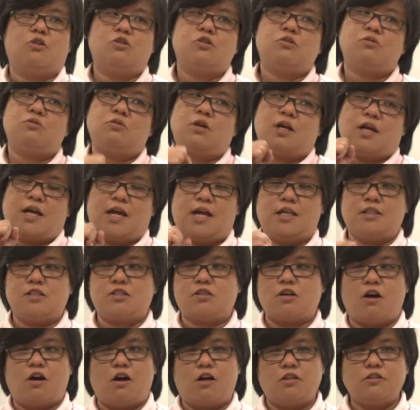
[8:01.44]
those who are
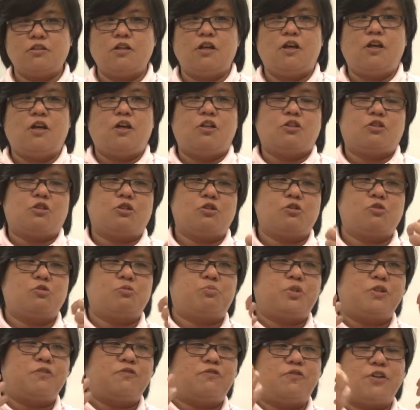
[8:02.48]
hands-on, those who
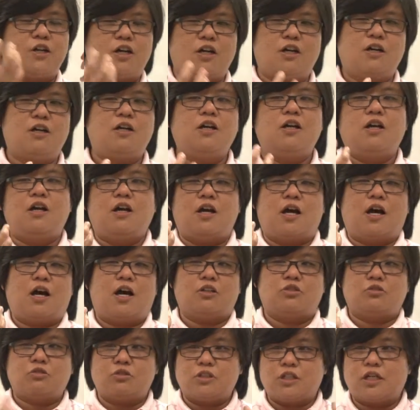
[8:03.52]
prefer
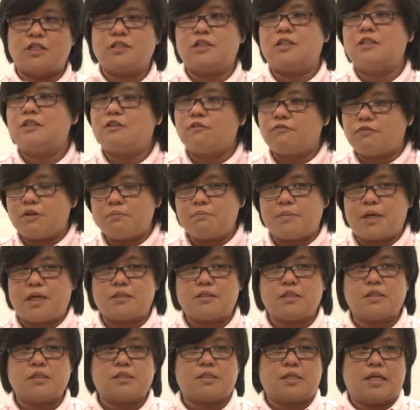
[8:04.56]
uh, to learn in different
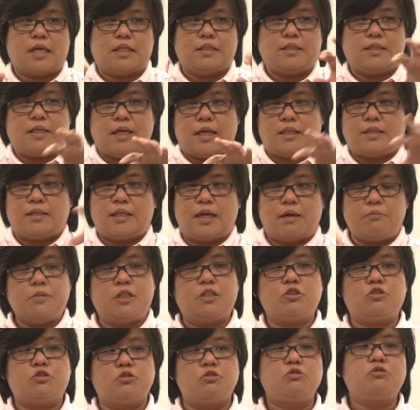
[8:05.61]
methods, and get them
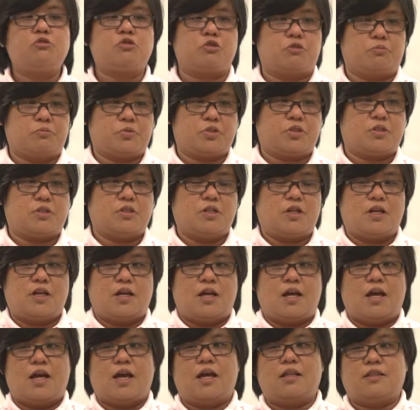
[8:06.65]
into groups
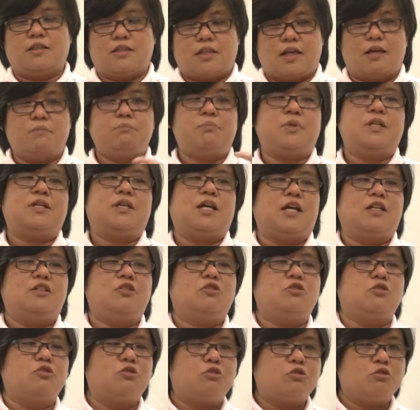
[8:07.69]
and then begin
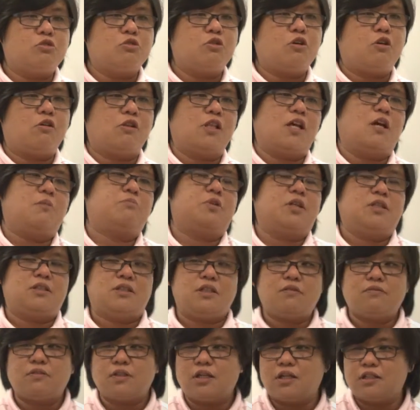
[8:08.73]
to do
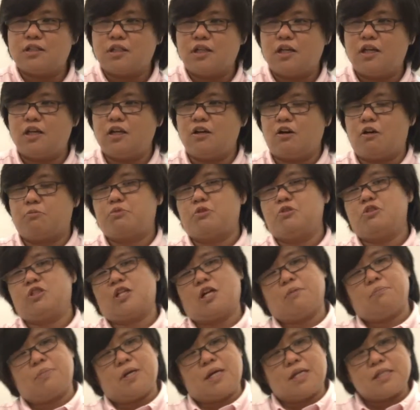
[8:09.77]
collaborative learning or
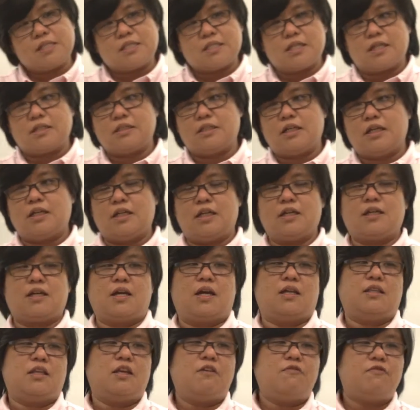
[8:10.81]
project-based learning. It
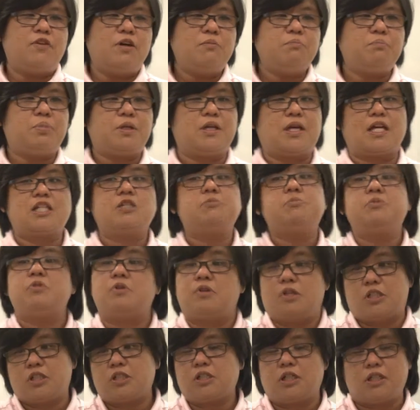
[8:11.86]
can even be
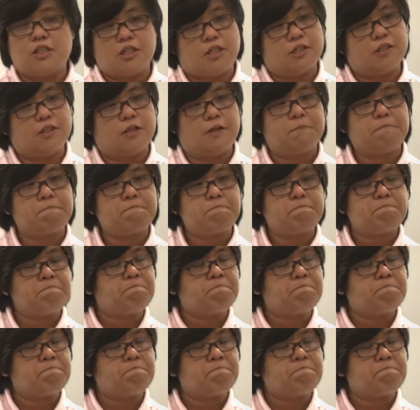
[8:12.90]
experiential learning.